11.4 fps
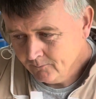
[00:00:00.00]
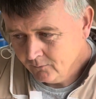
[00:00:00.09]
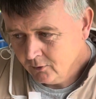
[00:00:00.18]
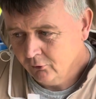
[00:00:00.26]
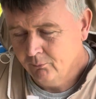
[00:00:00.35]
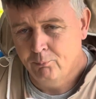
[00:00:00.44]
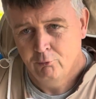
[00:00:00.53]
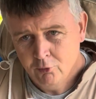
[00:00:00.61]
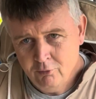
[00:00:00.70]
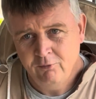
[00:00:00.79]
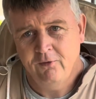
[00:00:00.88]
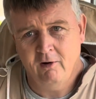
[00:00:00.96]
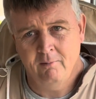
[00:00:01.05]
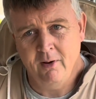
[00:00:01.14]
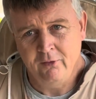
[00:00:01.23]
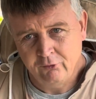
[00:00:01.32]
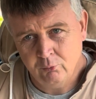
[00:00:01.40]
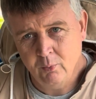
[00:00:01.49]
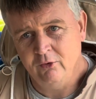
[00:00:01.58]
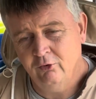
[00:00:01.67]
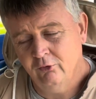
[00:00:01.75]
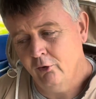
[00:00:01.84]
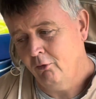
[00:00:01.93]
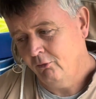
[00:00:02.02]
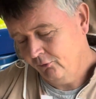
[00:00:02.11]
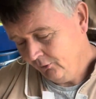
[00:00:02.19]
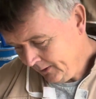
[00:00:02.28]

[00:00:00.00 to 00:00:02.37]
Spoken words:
because brood pheromone switches off